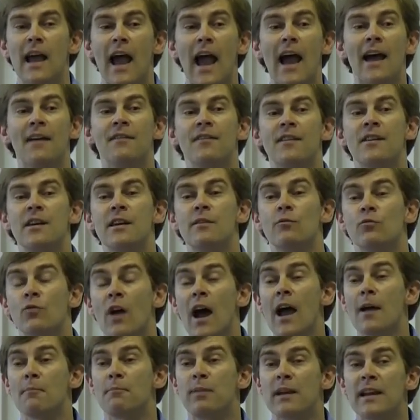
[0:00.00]
and the
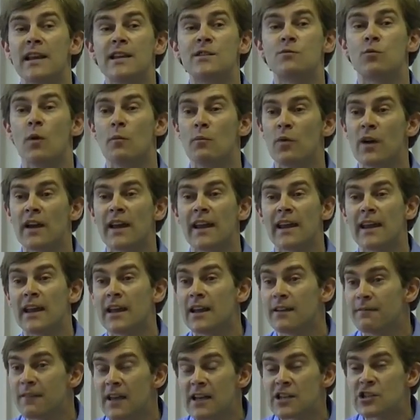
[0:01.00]
riot police were bringing
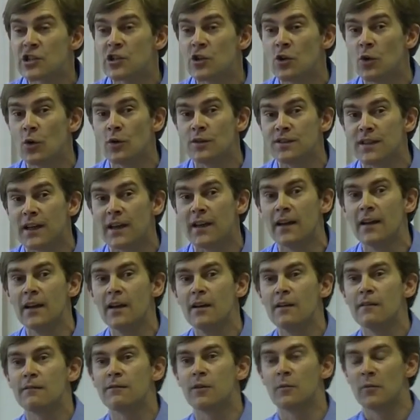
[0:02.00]
an eviction order
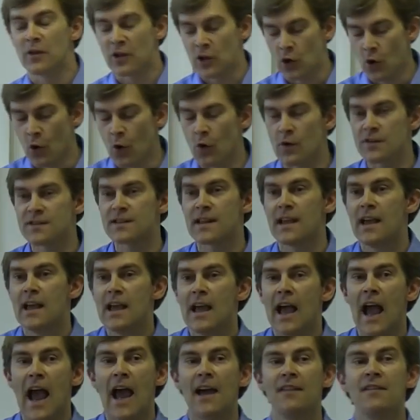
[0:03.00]
from the courts,
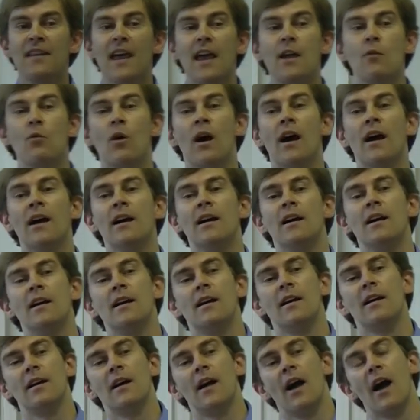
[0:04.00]
and they were
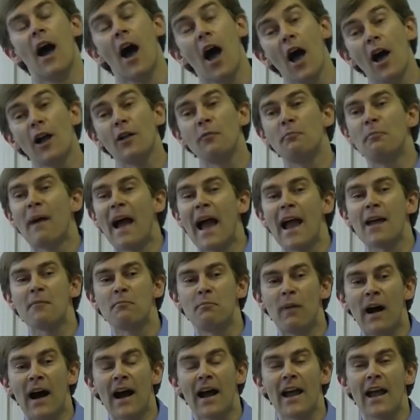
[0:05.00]
hurled
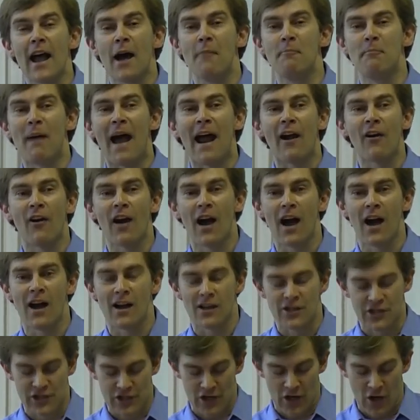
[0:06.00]
back by a
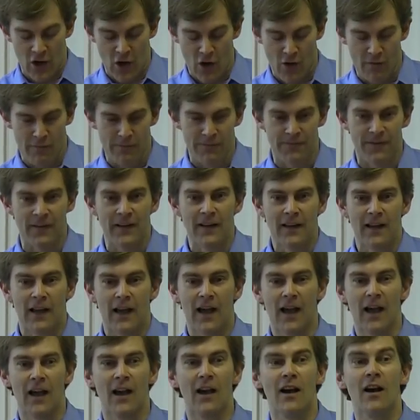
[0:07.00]
barrage of
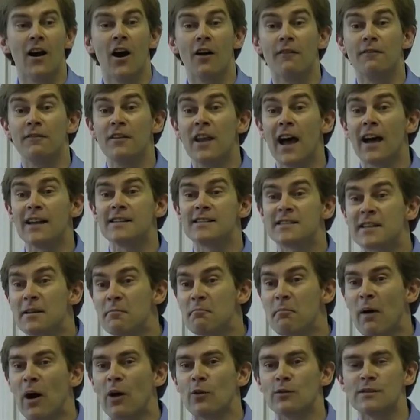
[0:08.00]
nuts
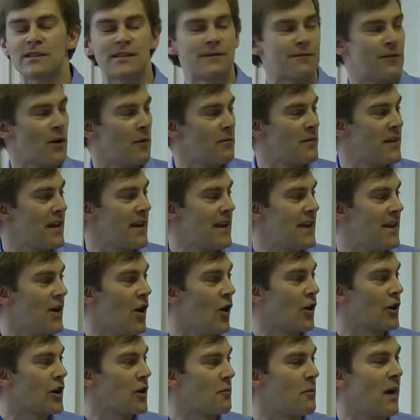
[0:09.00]
and bolts from the
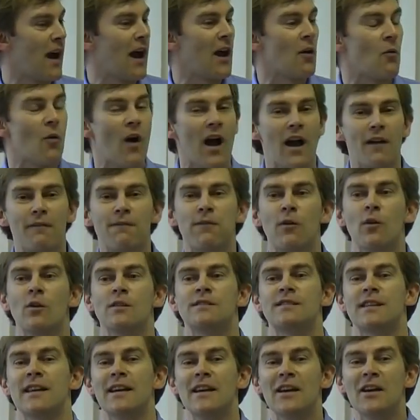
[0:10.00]
occupying
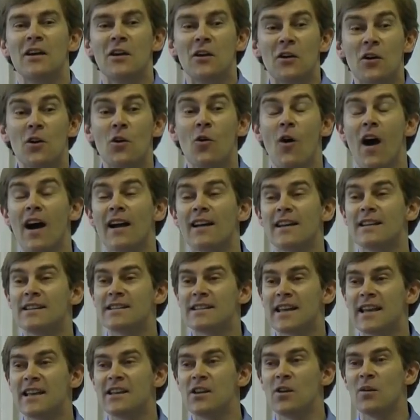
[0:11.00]
workforce who are
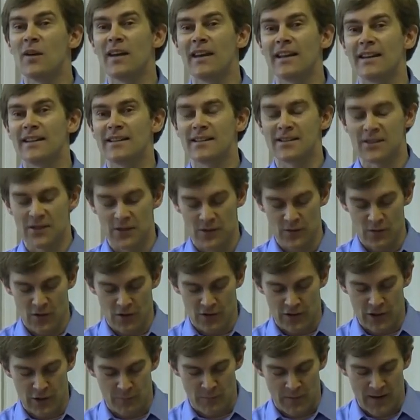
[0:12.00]
continuing to
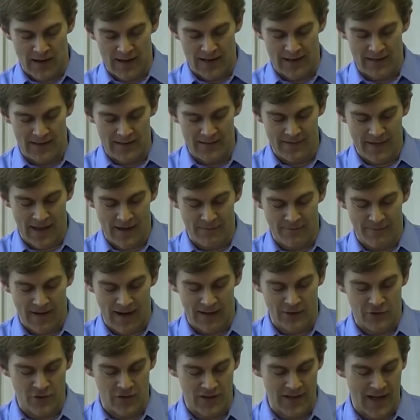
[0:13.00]
occupy that
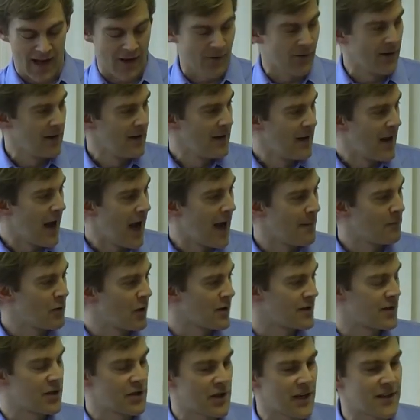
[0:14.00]
factory. Now, I'm
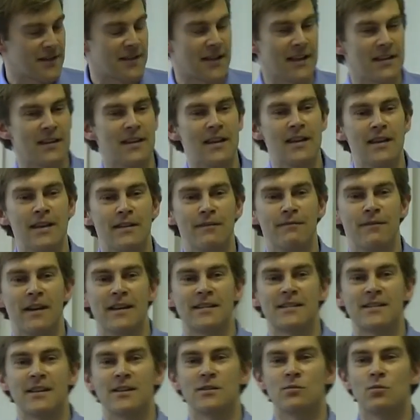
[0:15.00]
not suggesting the
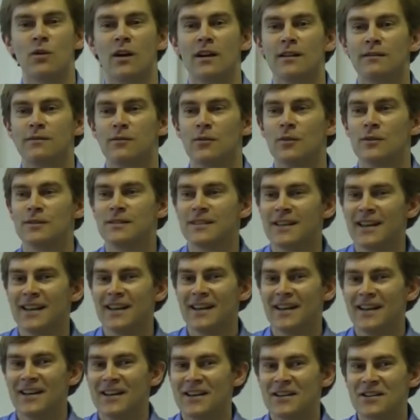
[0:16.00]
Vestas
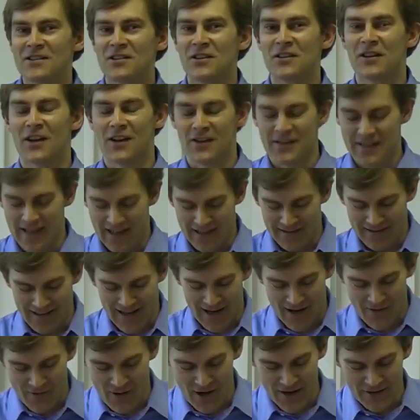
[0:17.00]
workforce should go down
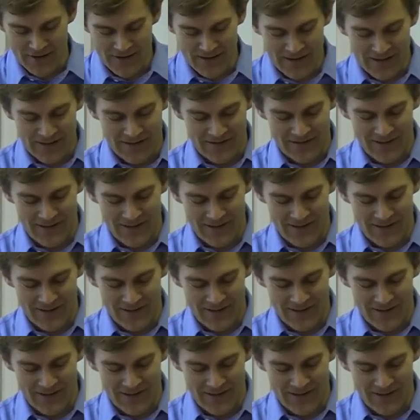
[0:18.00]
that road.